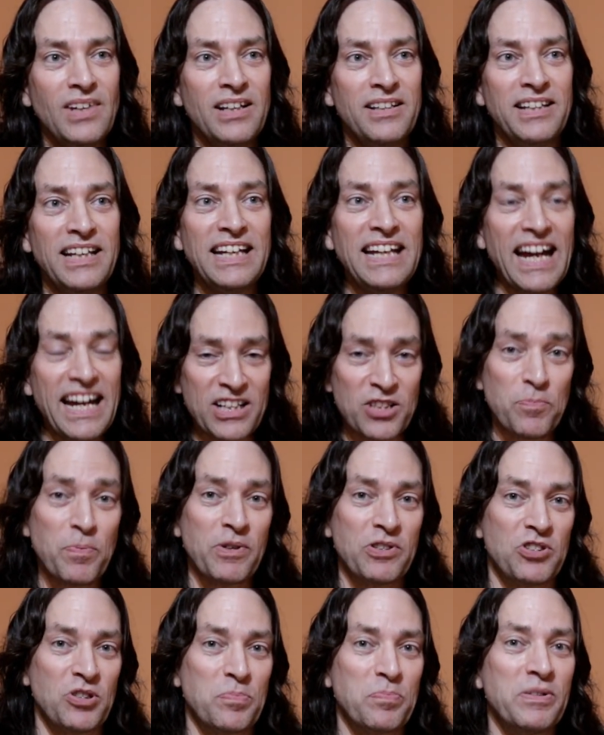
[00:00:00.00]
the
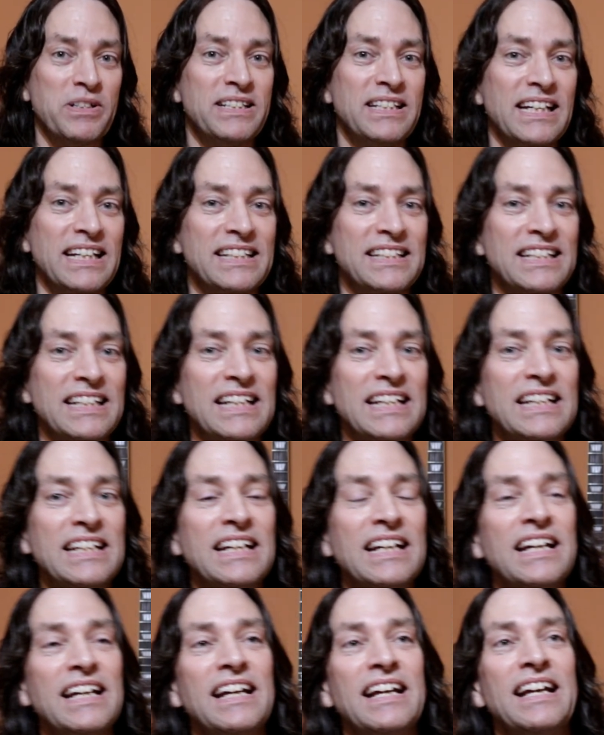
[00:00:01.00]
experts are predicting
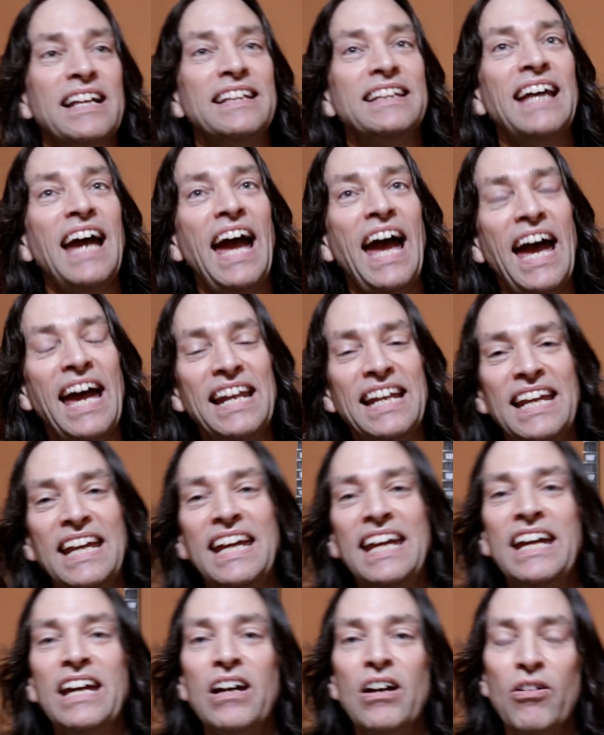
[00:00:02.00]
that
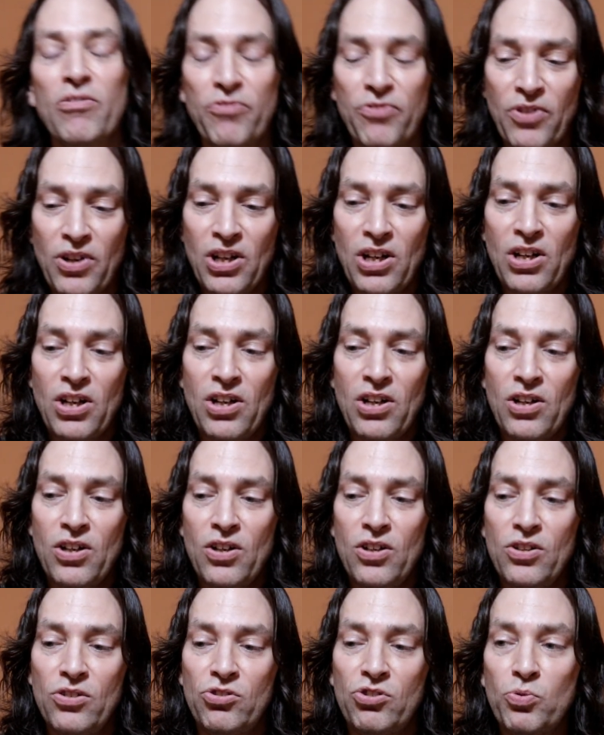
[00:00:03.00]
if
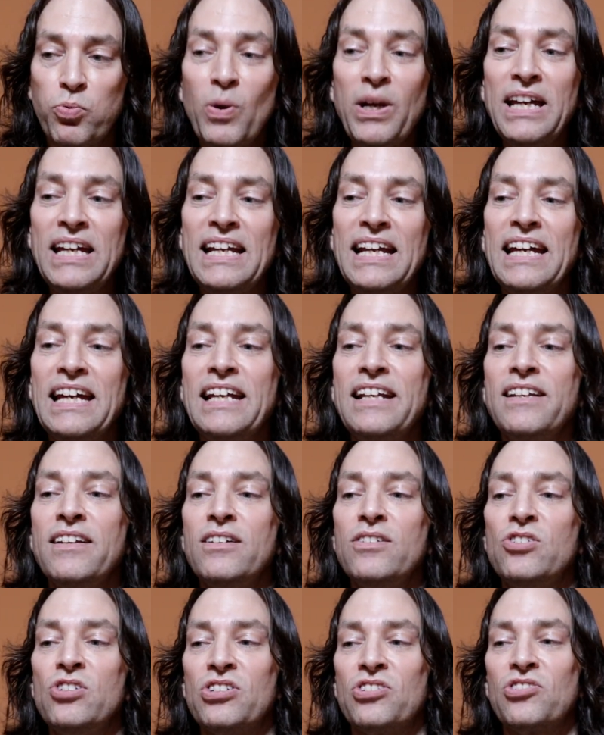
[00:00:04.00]

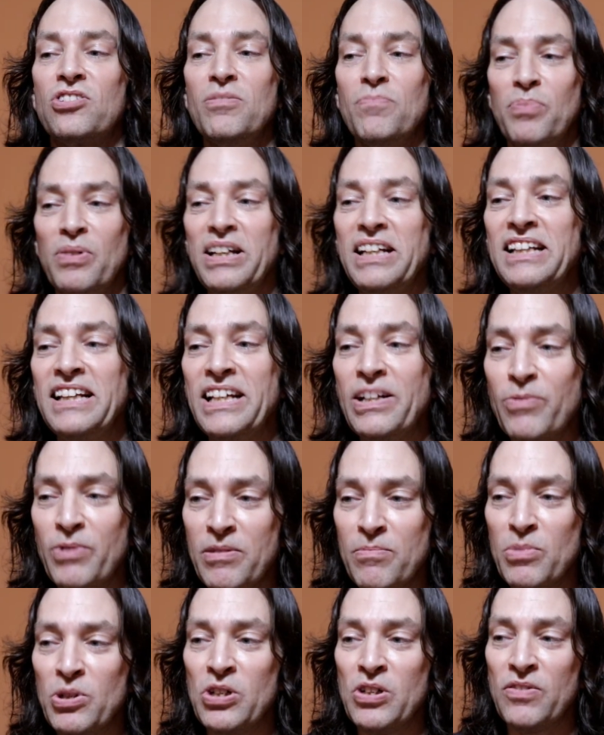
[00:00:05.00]
Sweden just completely
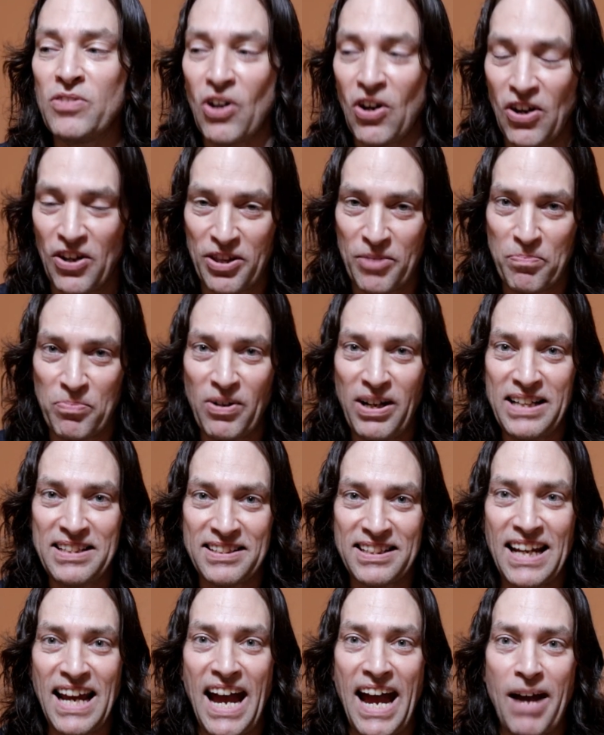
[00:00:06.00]
removed all the
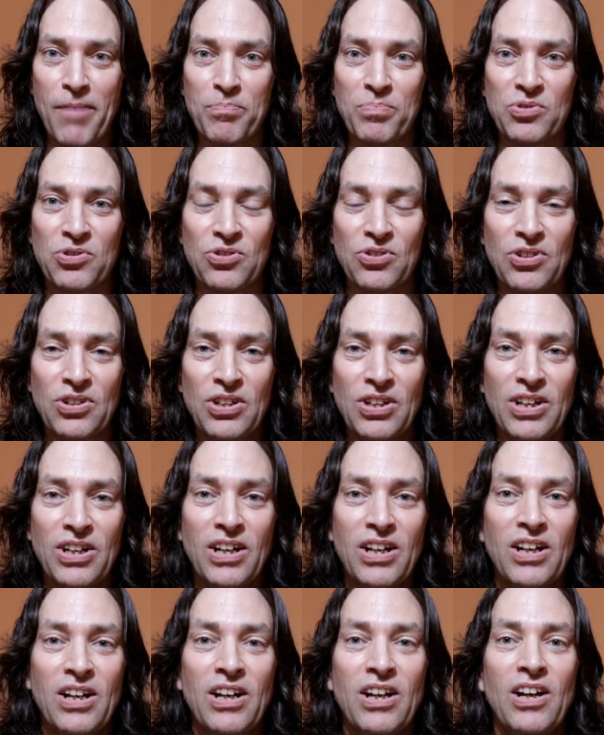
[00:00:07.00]
price caps,
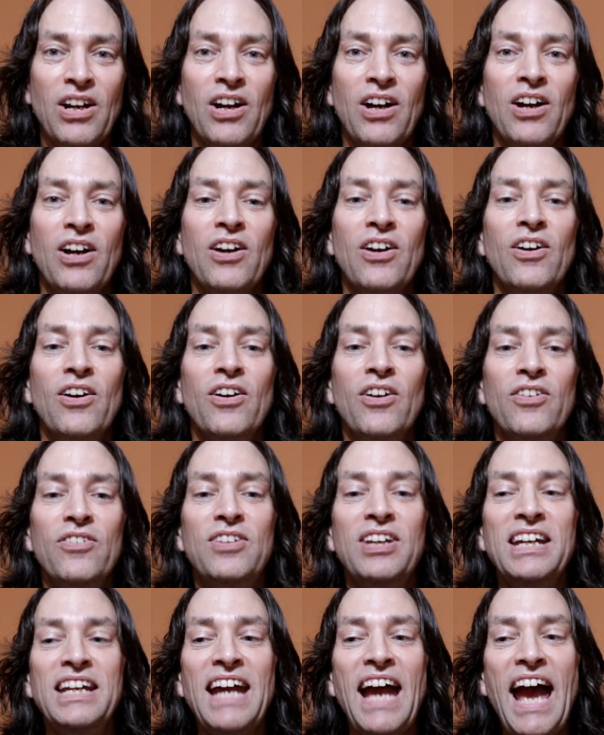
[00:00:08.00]

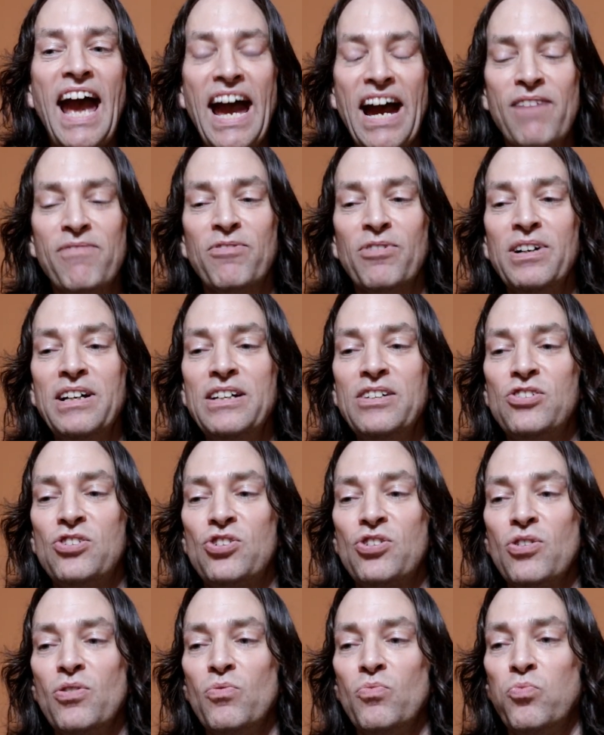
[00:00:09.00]
the
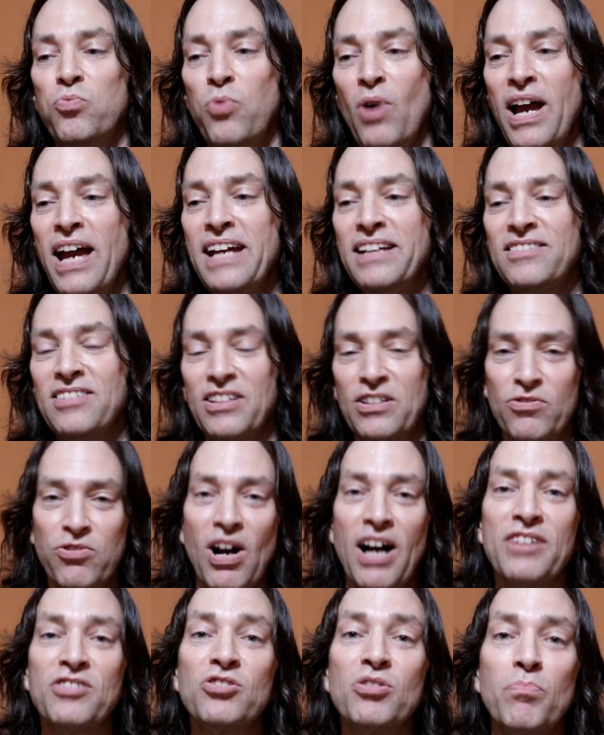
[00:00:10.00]
average rent
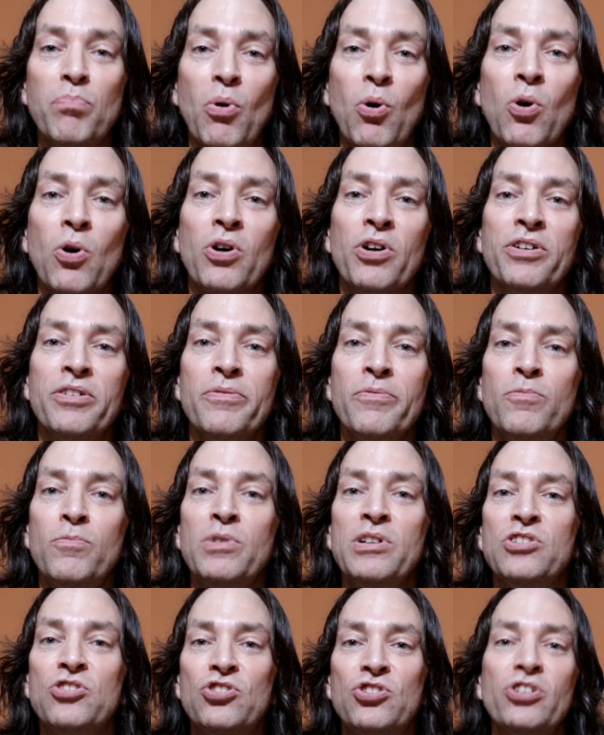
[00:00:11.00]
across the board
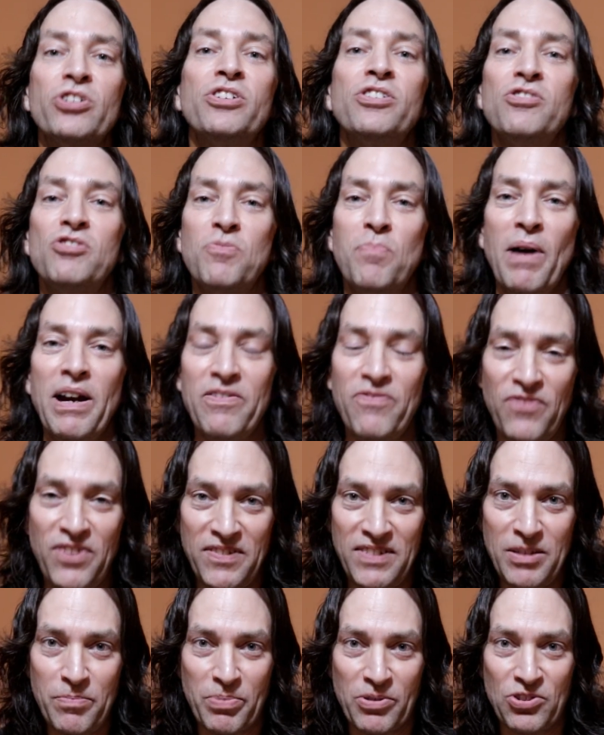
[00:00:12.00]
would surge by
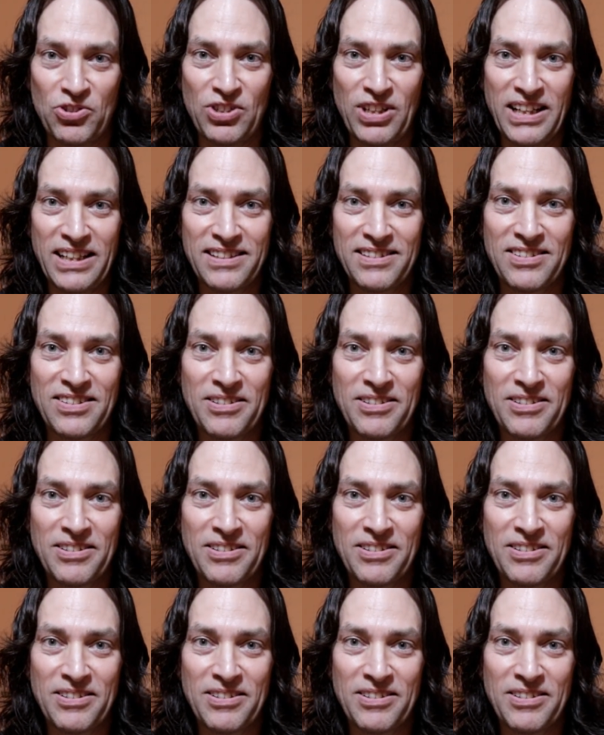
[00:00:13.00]
50%,